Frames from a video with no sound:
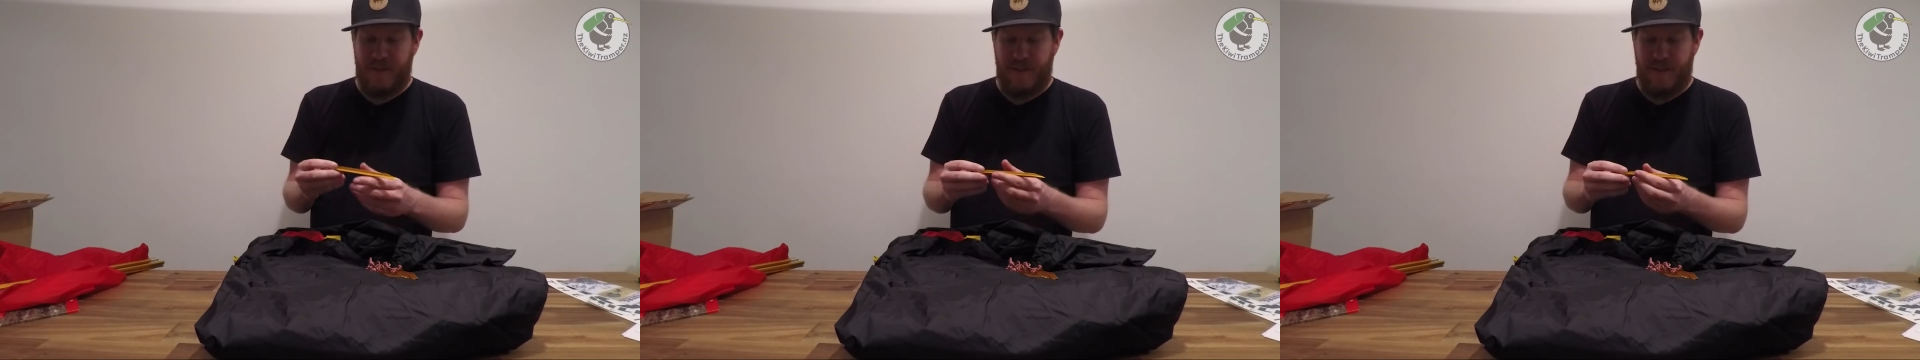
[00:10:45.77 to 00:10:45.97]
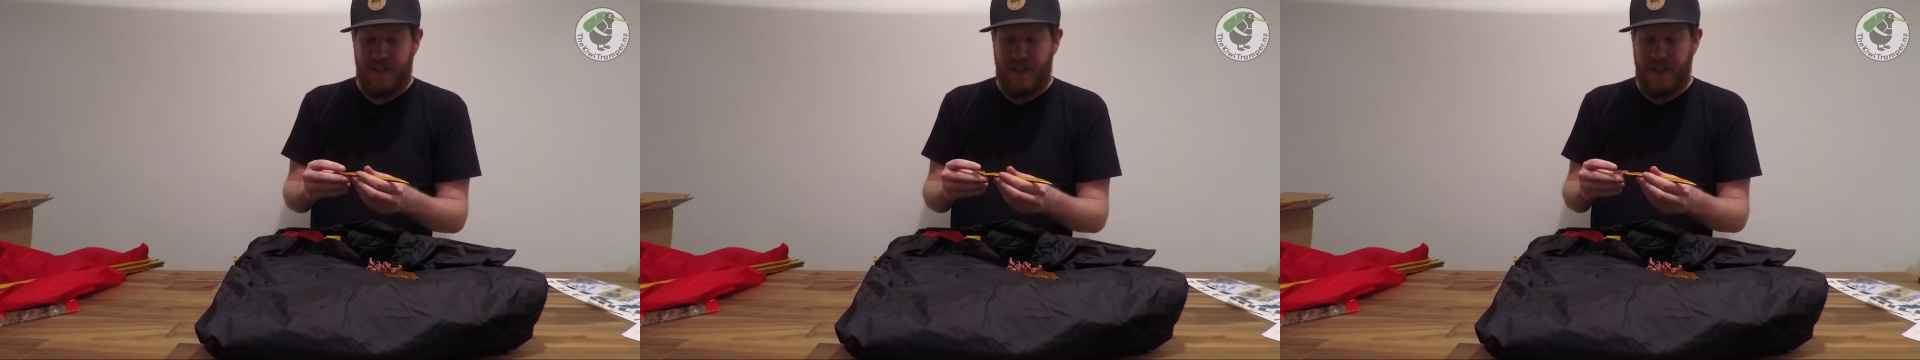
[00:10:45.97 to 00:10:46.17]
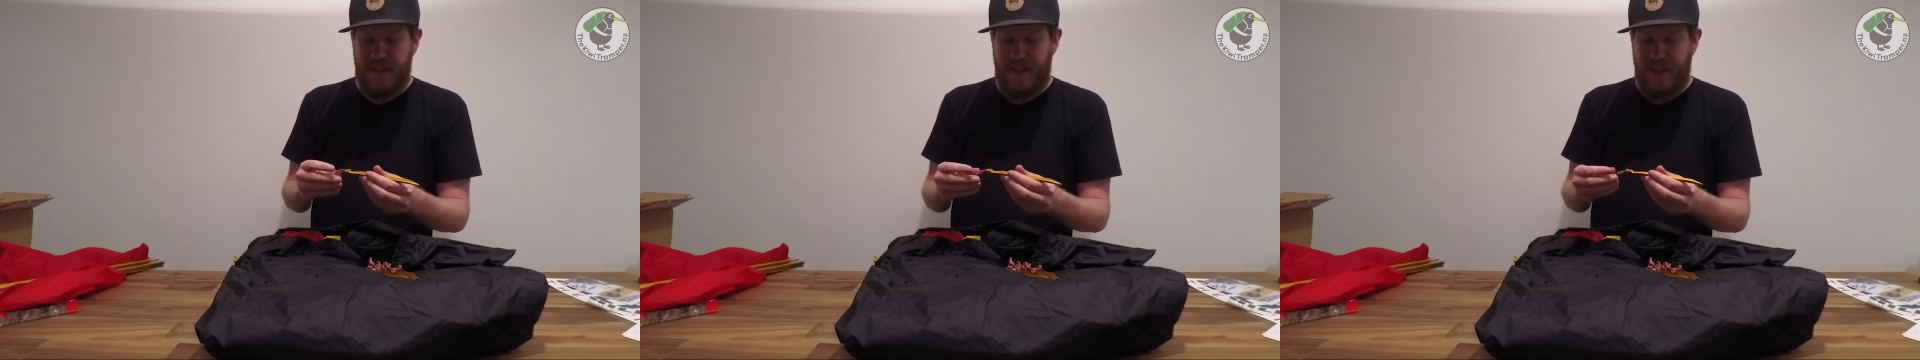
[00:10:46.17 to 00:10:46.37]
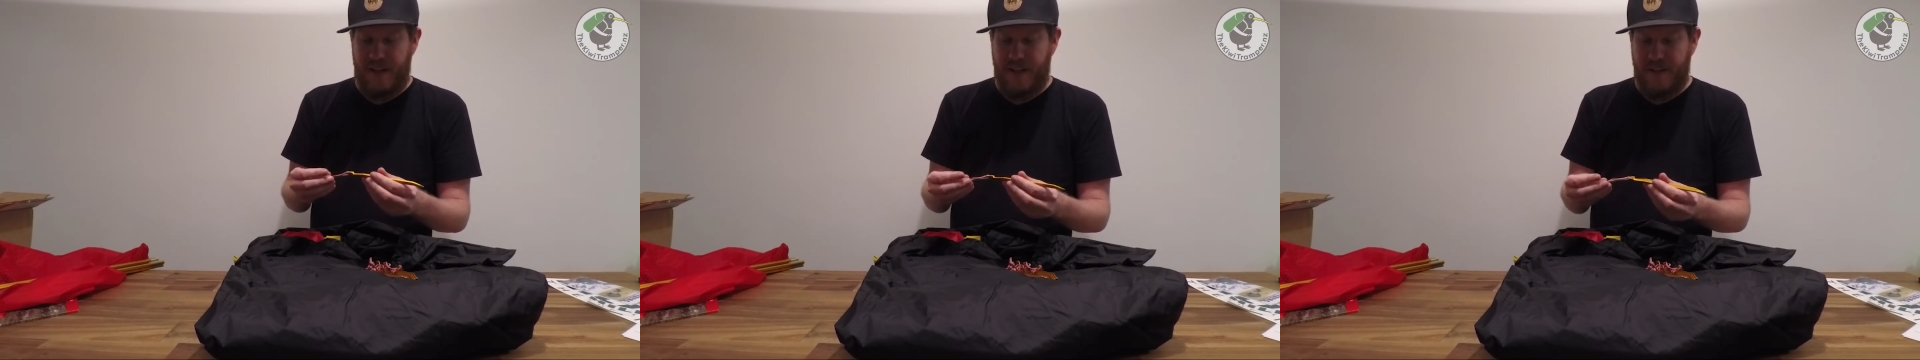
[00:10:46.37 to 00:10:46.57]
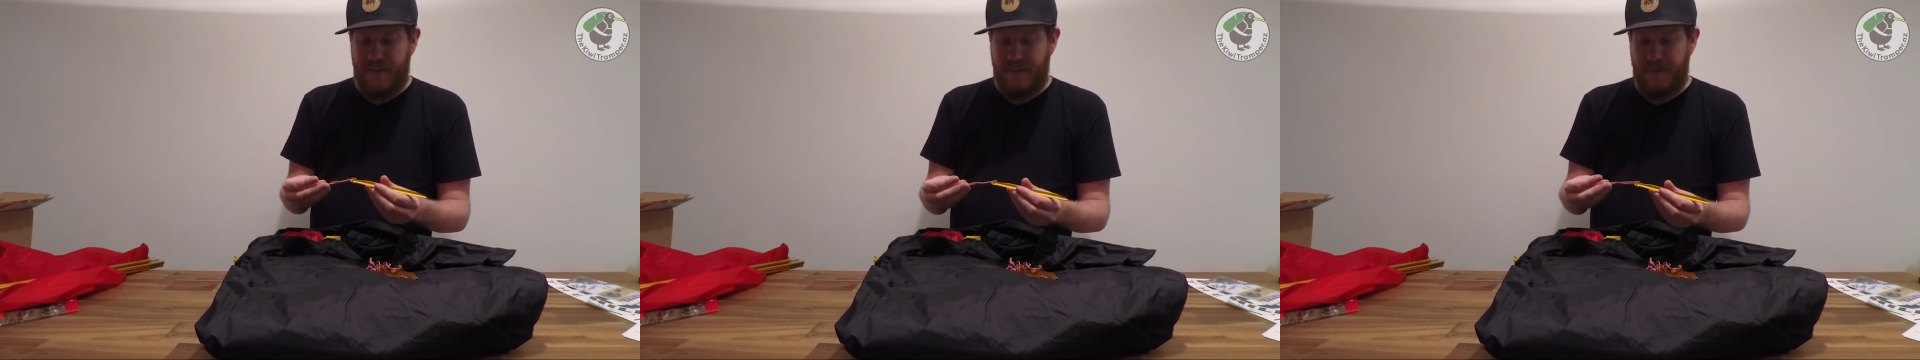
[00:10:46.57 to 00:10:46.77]
these are
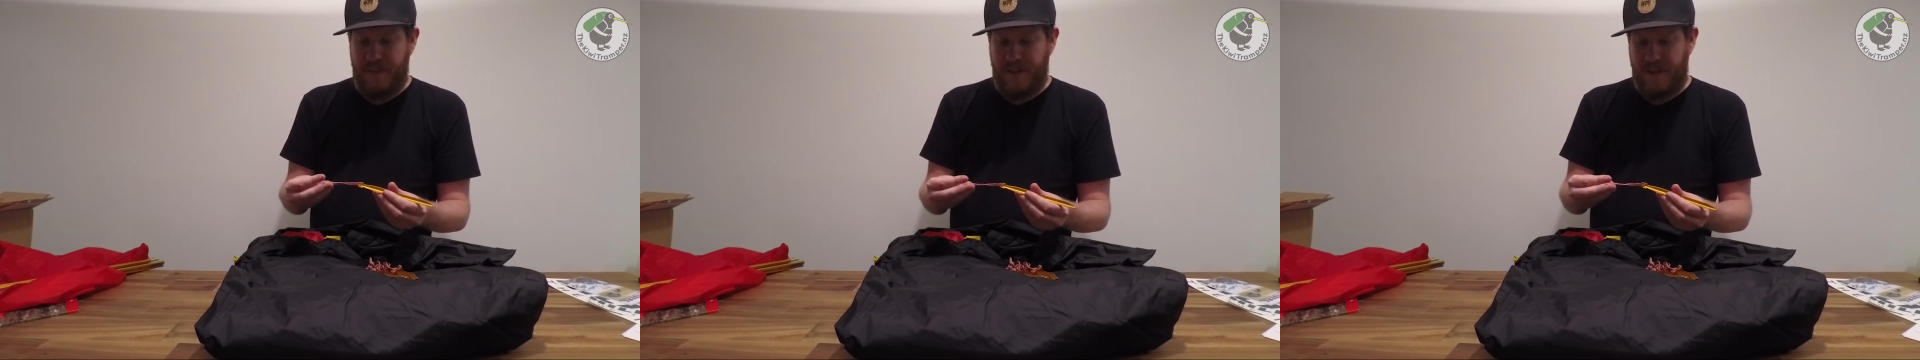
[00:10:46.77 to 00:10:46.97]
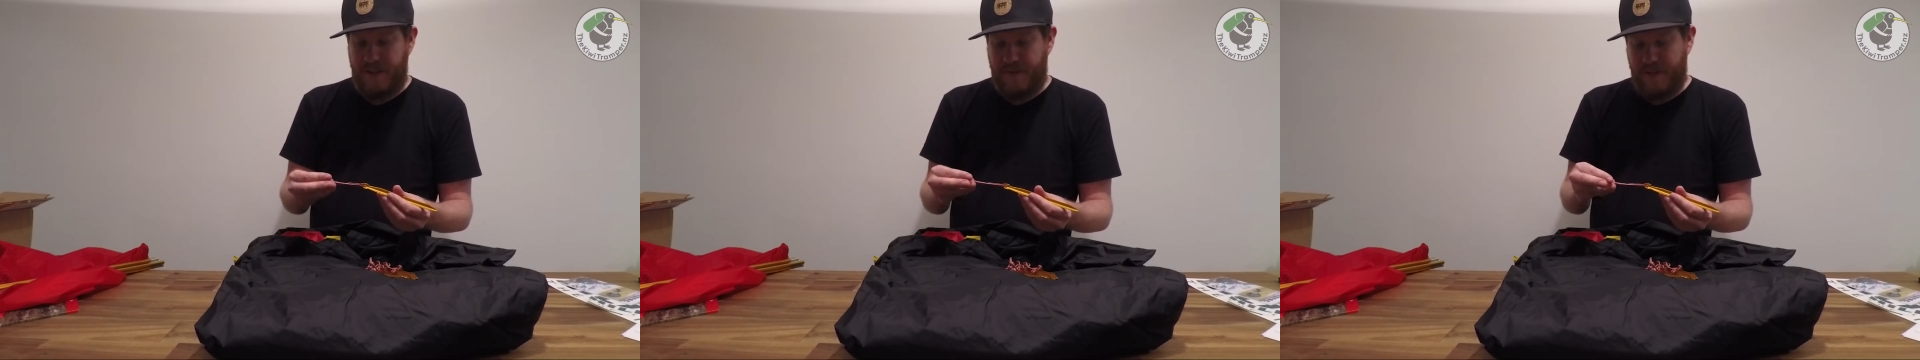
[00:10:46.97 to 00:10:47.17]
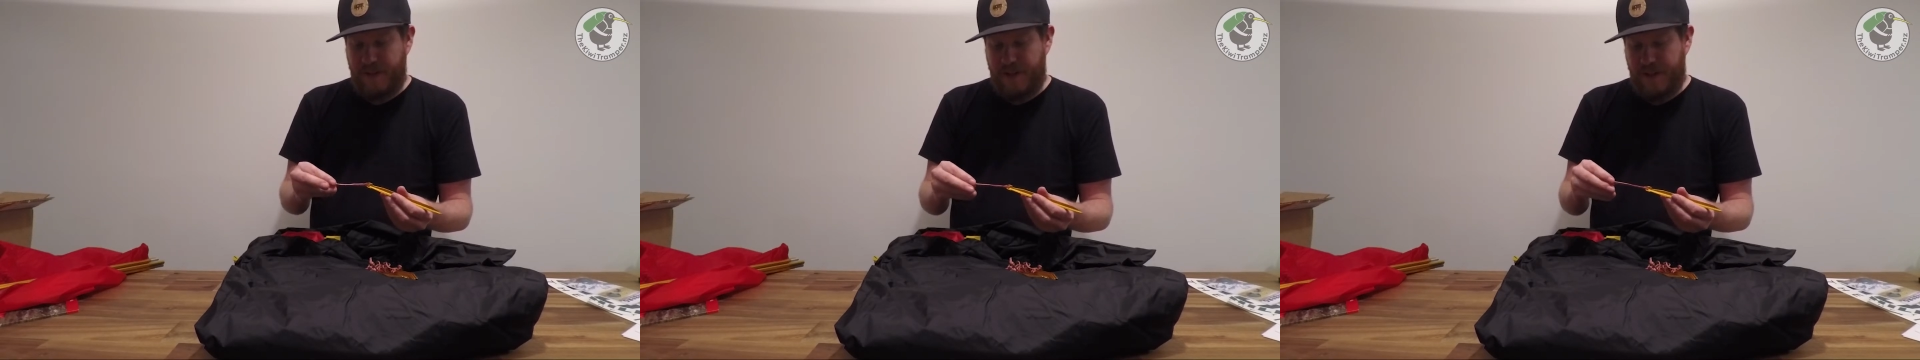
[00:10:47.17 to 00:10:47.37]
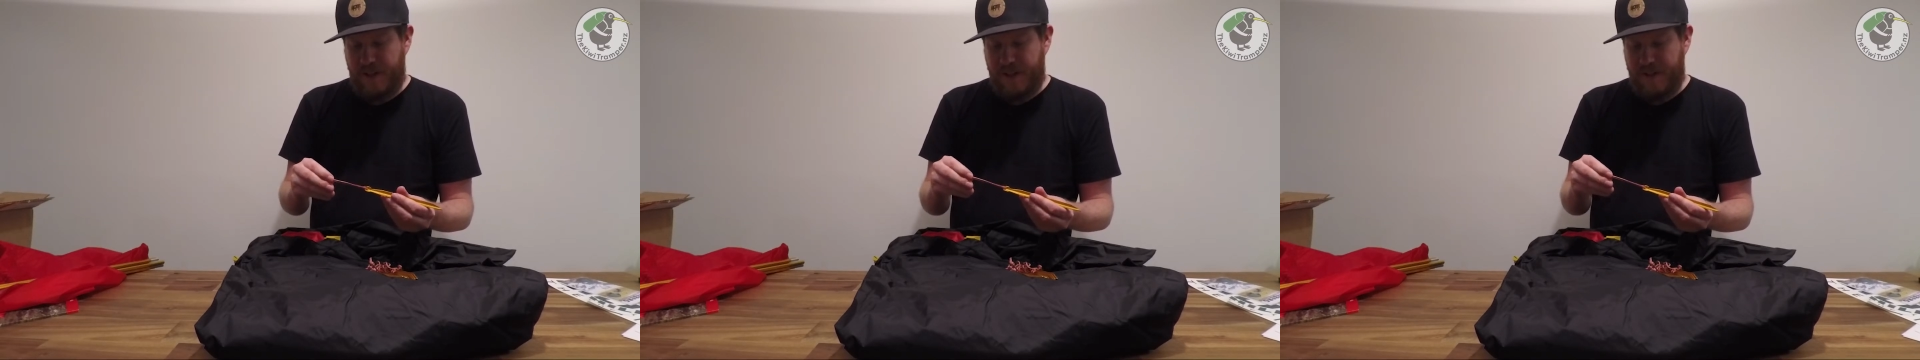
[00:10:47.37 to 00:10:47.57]
nice. And they've got these